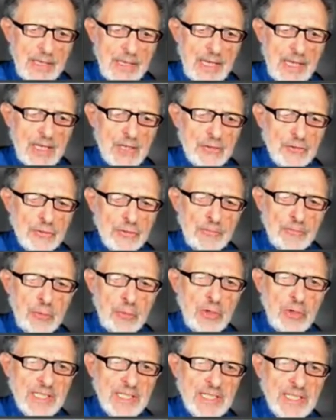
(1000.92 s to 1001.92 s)
it's
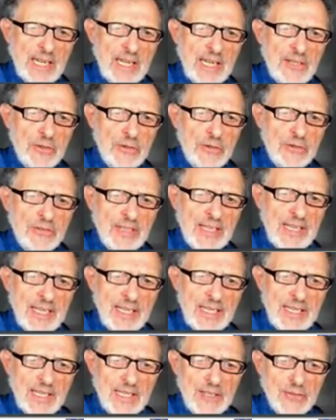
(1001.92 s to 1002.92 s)
important to
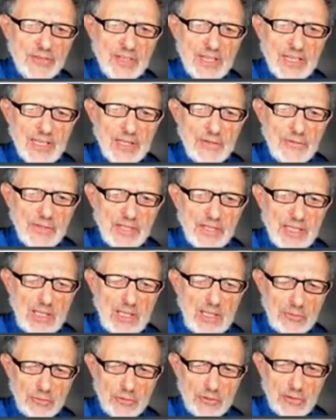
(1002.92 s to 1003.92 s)
understand that significance